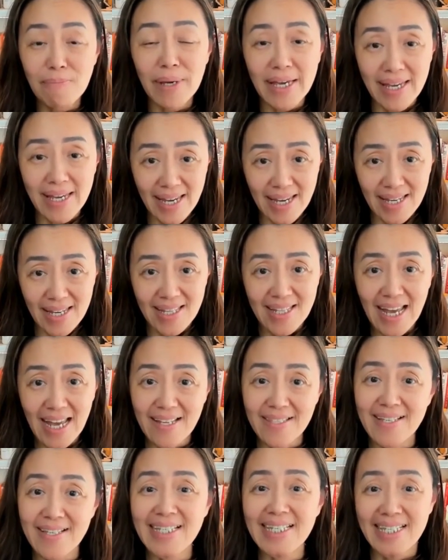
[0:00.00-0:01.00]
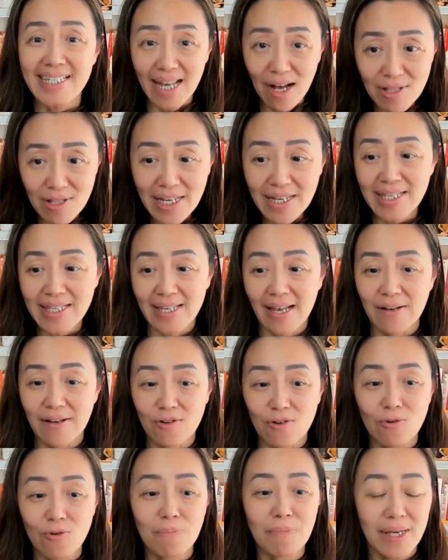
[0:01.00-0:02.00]
begins and the selling
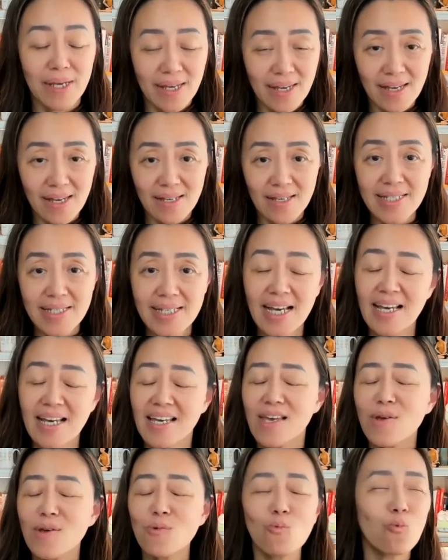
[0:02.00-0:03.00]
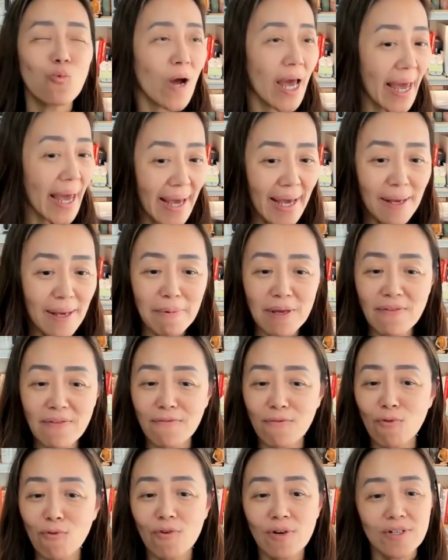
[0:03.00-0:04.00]
cycle begins way
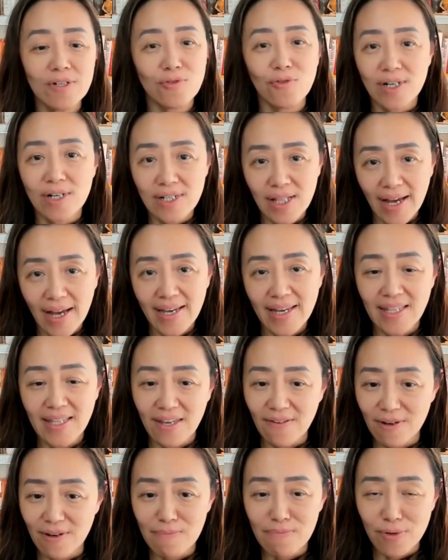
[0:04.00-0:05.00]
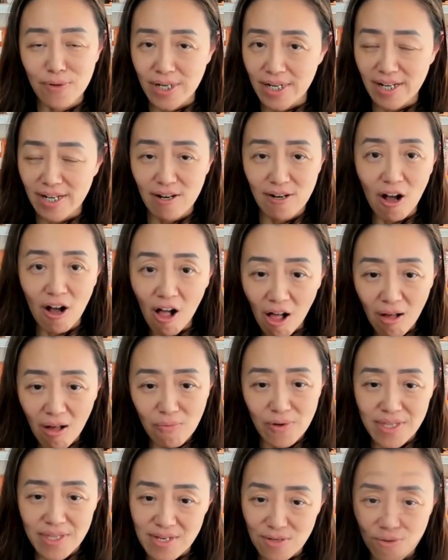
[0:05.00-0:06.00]
before your client even booking a call
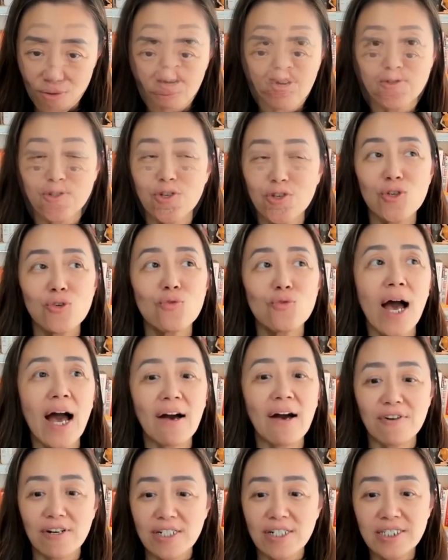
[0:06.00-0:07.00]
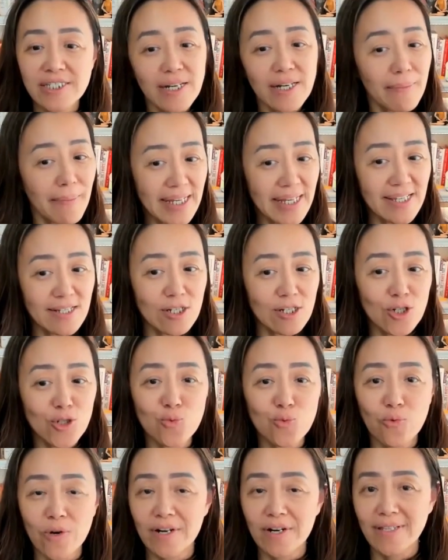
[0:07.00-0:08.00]
with you. So, do you have a clear
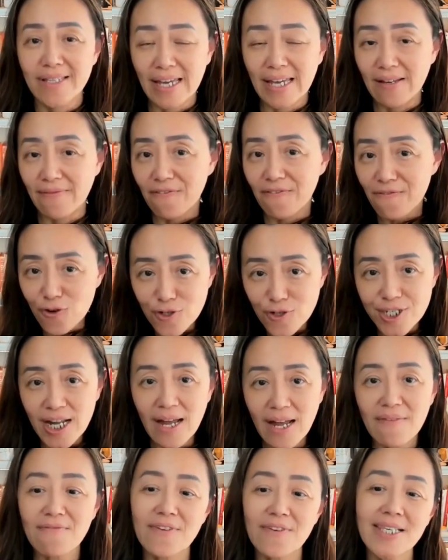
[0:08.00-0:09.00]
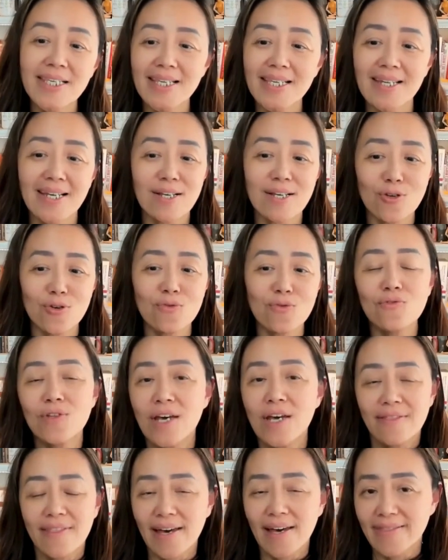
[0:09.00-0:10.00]
message where they first time visiting you
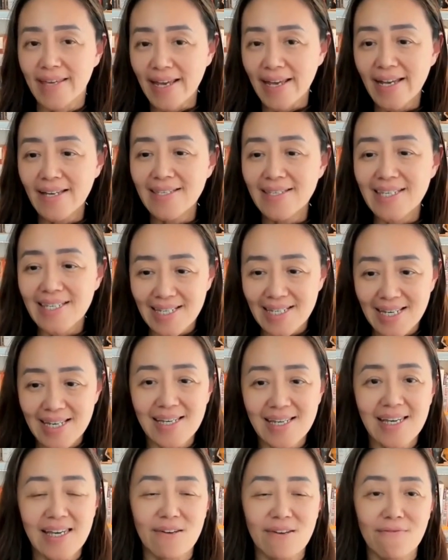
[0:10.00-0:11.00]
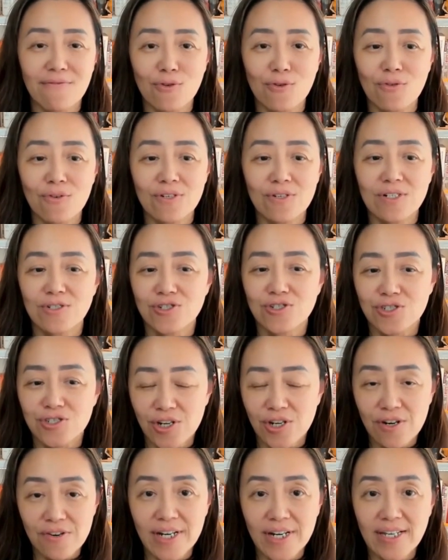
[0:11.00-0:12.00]
that they can see if you're
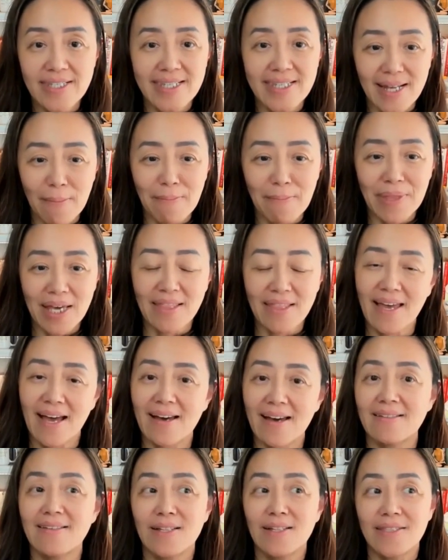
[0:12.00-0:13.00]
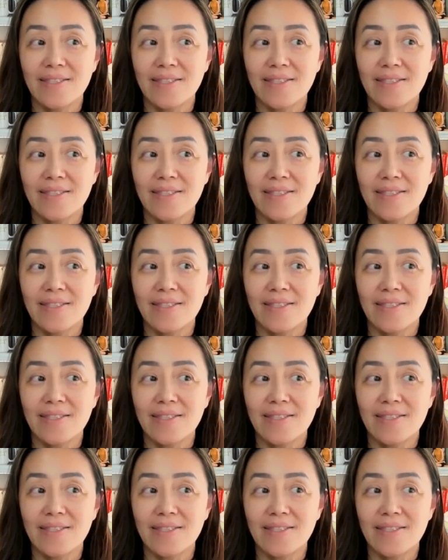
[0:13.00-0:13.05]
sharing something that